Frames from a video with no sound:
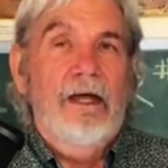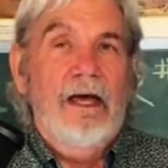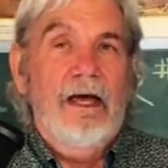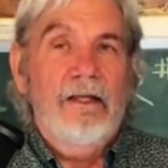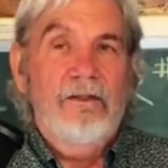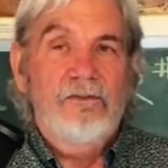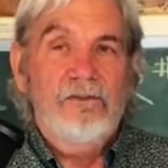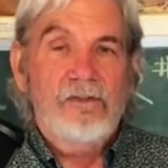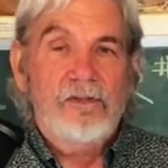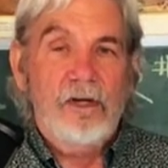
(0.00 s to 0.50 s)

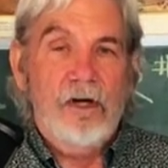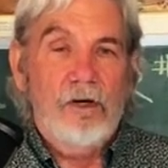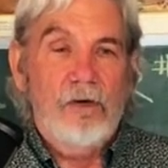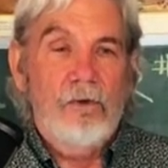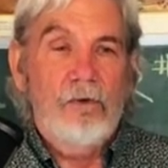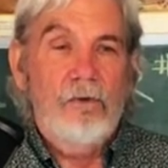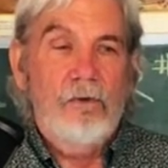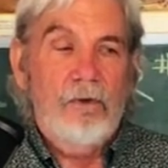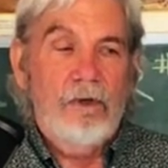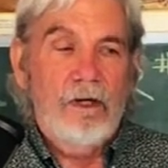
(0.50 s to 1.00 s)
And
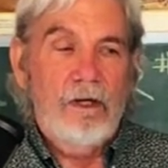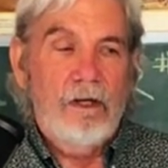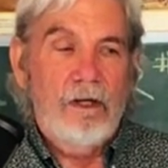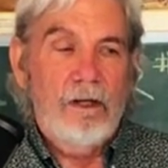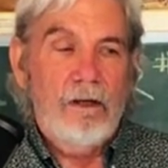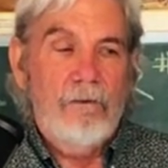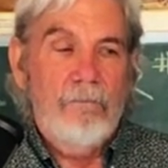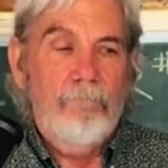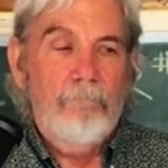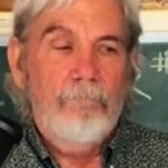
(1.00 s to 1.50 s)
so,
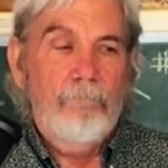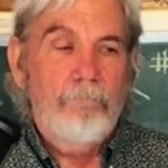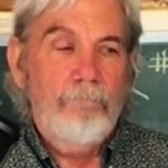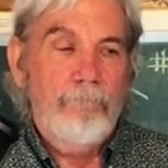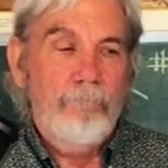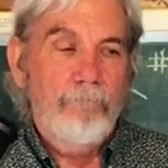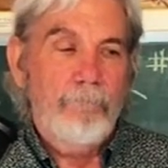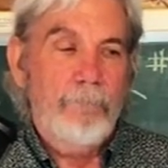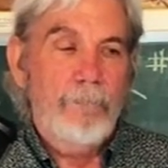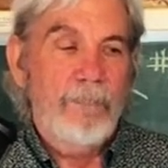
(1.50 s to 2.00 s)
um,
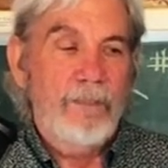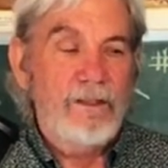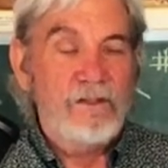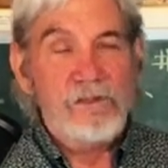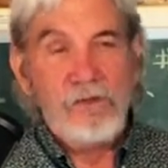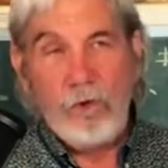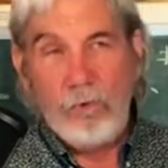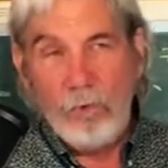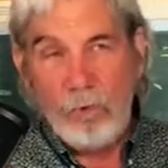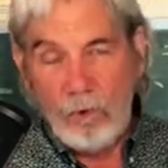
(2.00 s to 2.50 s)

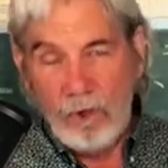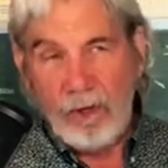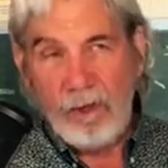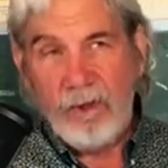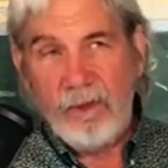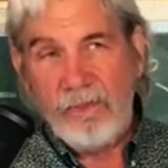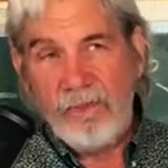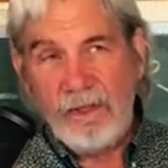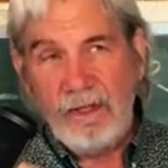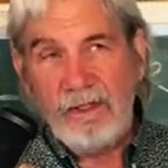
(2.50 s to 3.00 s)
so one of
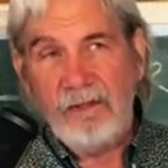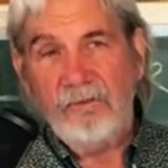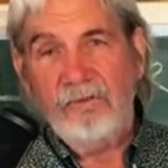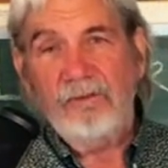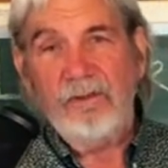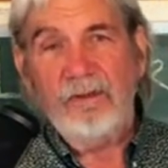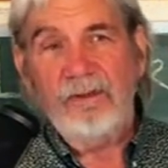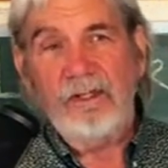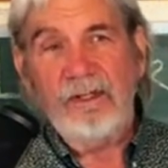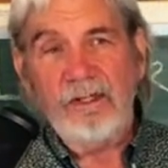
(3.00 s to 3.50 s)
the
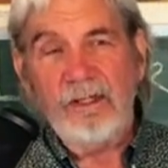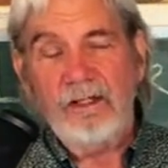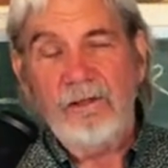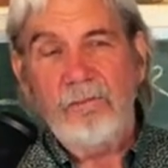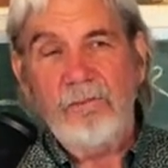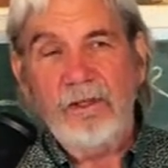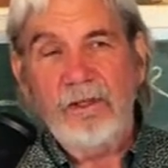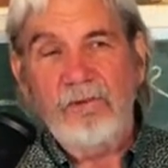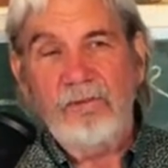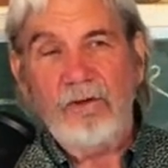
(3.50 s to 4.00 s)
things that the
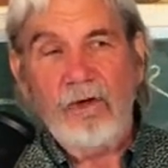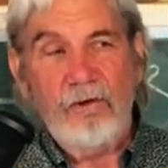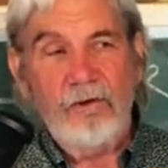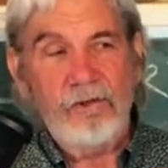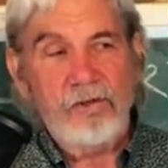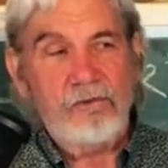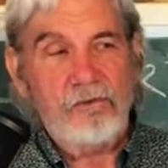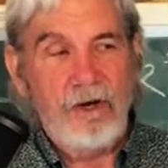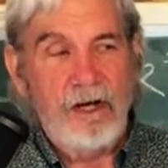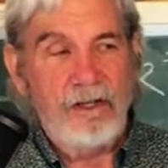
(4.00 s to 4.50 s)
enemy is
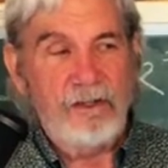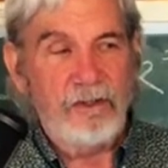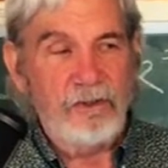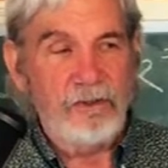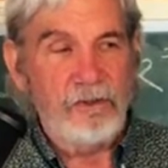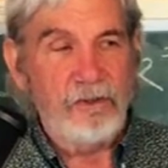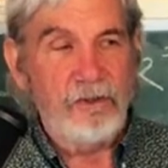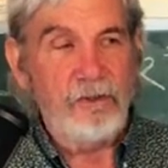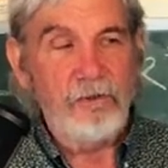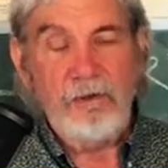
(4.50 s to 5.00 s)
always trying to
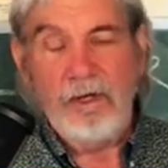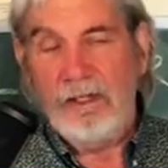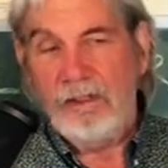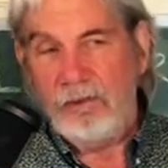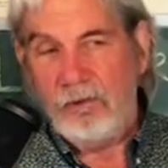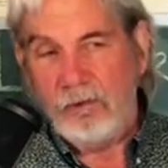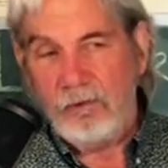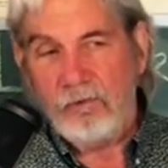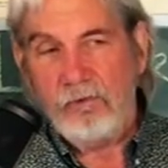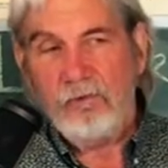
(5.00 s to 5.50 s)
do
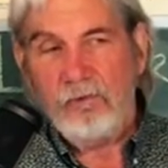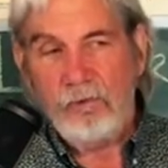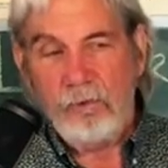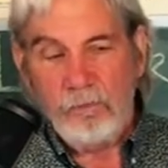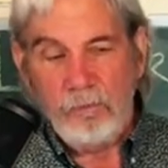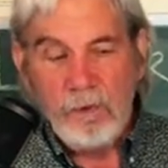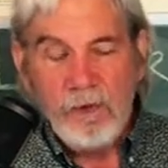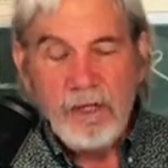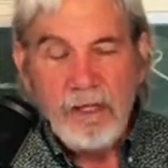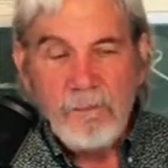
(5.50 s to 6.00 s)
and do
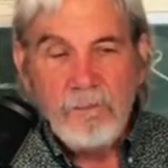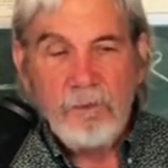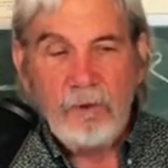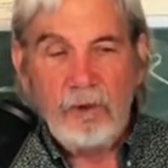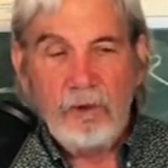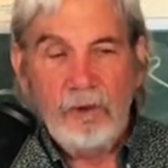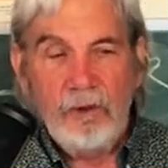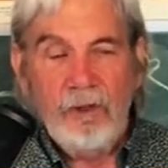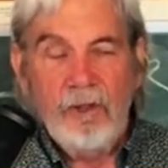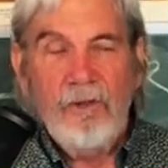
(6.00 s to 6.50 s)
through
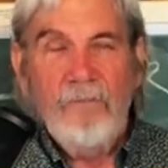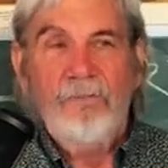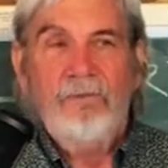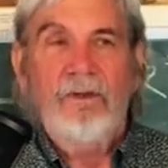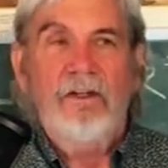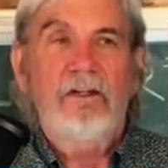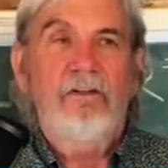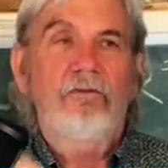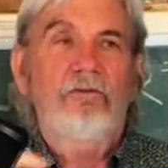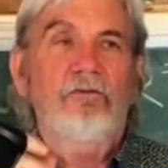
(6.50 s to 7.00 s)
people
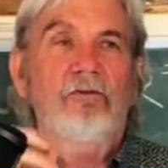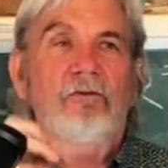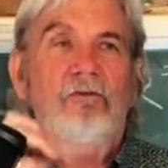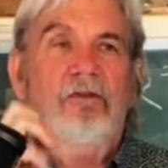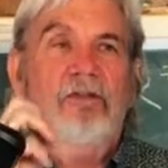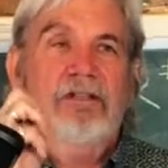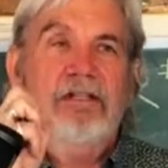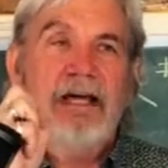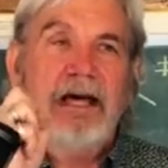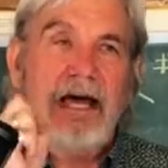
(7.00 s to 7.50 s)
is to
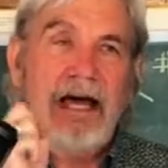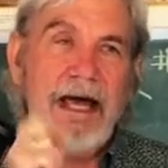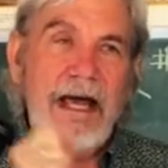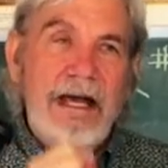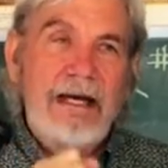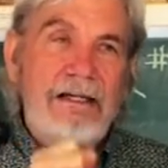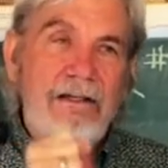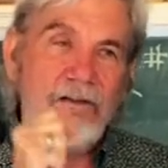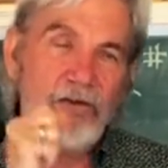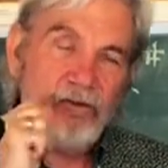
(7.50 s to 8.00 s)

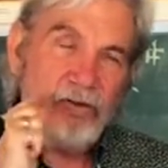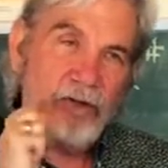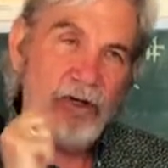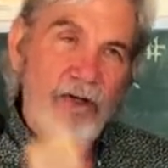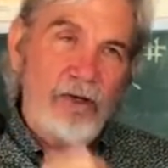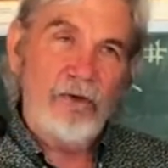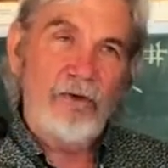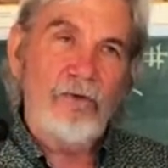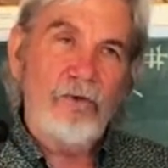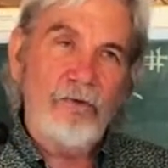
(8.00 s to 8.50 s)
attack
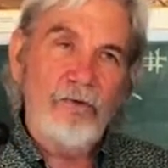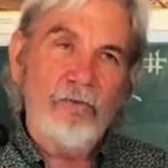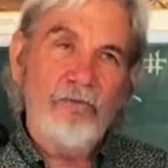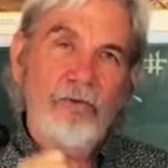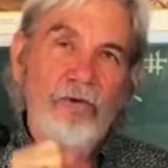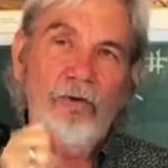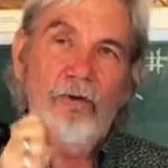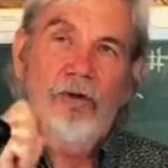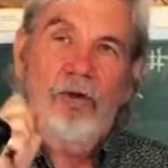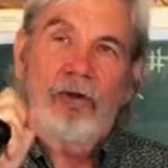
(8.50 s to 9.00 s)

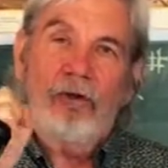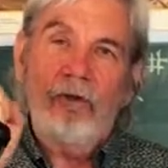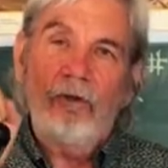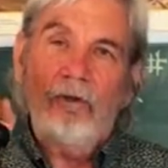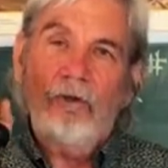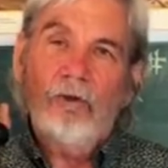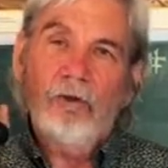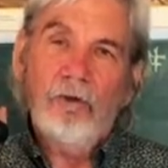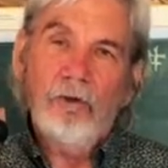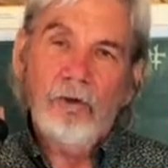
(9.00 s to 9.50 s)
those
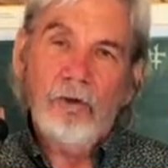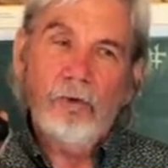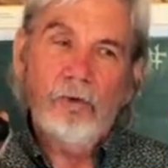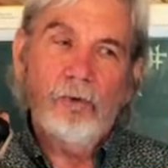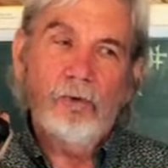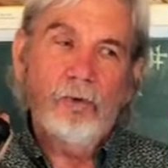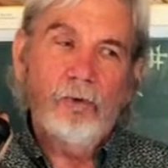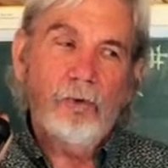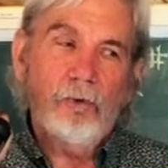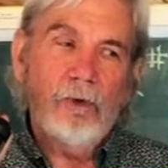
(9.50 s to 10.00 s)

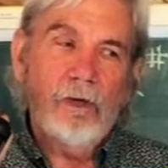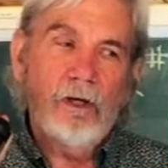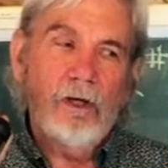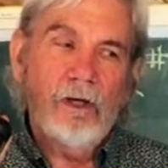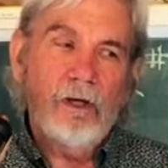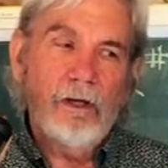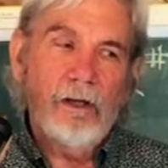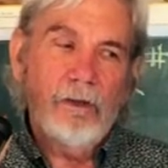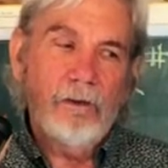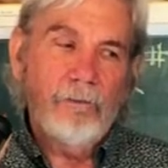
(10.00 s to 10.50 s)
who
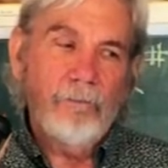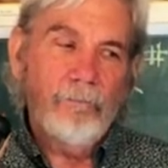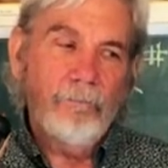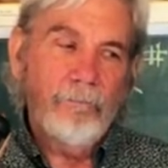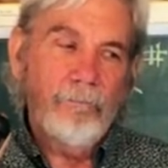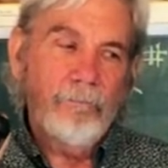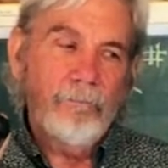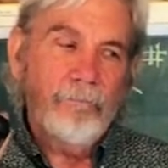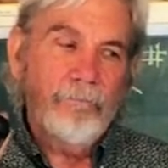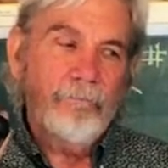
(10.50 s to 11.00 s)
um,